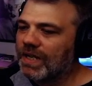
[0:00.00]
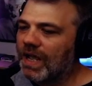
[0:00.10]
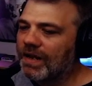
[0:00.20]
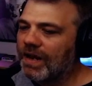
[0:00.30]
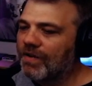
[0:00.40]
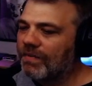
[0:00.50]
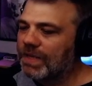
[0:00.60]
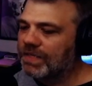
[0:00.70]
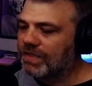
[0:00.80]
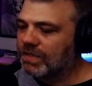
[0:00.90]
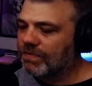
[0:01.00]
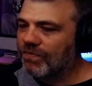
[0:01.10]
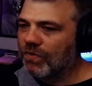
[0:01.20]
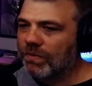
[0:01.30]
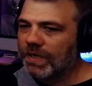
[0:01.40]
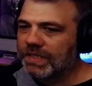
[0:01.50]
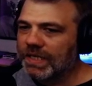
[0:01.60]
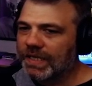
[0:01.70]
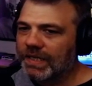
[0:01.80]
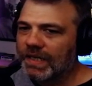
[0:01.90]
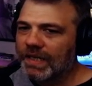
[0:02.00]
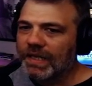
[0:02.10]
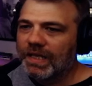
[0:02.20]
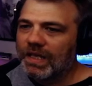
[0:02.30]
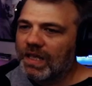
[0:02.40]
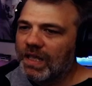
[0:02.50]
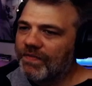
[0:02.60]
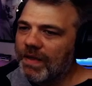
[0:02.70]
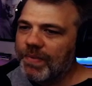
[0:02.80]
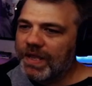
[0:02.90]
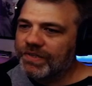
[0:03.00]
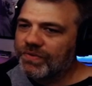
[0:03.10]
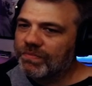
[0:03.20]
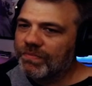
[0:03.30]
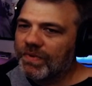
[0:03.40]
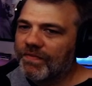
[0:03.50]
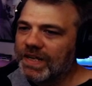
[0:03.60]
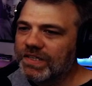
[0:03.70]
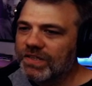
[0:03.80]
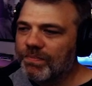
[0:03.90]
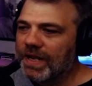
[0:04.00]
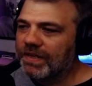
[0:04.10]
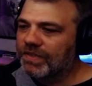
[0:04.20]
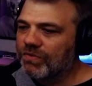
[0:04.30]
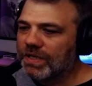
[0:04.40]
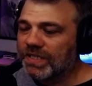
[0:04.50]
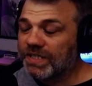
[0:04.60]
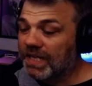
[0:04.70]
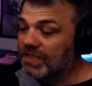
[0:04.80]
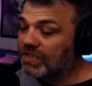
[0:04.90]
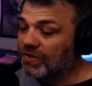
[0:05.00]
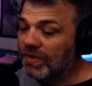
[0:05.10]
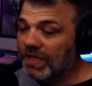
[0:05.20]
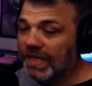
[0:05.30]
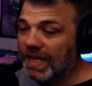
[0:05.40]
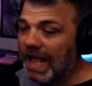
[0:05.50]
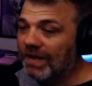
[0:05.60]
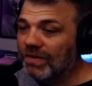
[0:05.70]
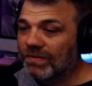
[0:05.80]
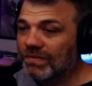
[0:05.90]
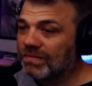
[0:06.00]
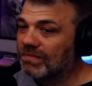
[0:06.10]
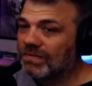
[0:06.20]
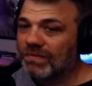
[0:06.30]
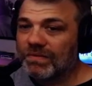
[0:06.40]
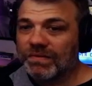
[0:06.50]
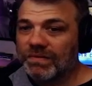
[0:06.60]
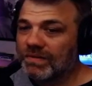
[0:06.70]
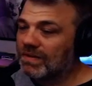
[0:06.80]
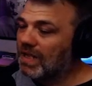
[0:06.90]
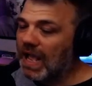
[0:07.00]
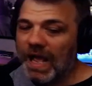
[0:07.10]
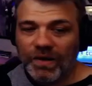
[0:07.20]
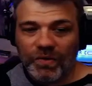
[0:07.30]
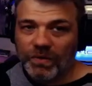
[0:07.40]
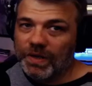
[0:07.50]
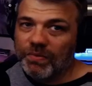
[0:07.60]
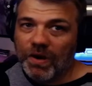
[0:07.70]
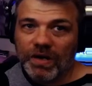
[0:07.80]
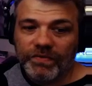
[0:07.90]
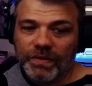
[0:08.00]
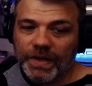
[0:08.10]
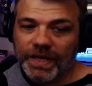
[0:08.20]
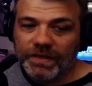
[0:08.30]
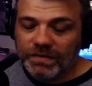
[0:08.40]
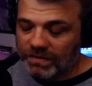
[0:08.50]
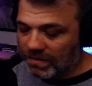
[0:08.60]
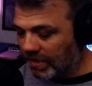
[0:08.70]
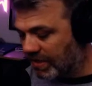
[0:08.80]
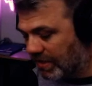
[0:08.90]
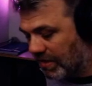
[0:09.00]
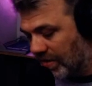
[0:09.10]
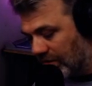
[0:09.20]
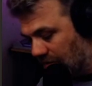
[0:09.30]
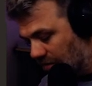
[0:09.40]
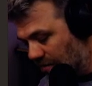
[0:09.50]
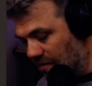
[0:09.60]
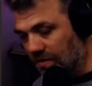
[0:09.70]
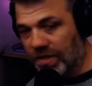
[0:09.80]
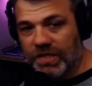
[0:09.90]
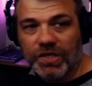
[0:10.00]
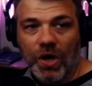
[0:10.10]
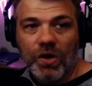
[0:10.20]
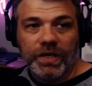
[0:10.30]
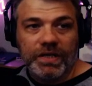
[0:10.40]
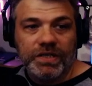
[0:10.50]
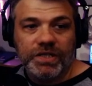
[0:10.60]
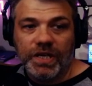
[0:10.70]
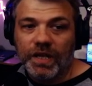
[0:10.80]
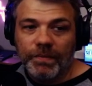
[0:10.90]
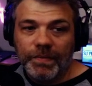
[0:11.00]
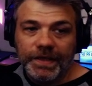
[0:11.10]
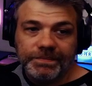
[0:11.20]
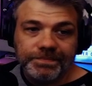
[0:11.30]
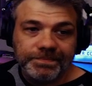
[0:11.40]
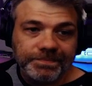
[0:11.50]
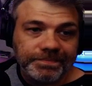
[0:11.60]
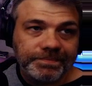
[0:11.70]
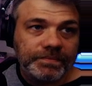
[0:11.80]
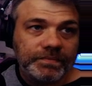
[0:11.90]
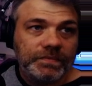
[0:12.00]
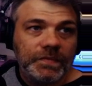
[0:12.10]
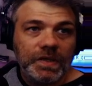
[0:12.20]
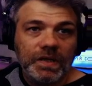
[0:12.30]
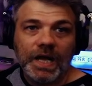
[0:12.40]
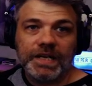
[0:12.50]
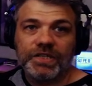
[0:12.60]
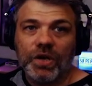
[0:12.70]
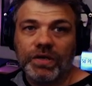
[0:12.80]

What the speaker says: I know I've mentioned this before, but it's like if I start paying too much attention to it, like I don't want to be a part of it, man. It's just salty as shit, man. A lot of saltiness.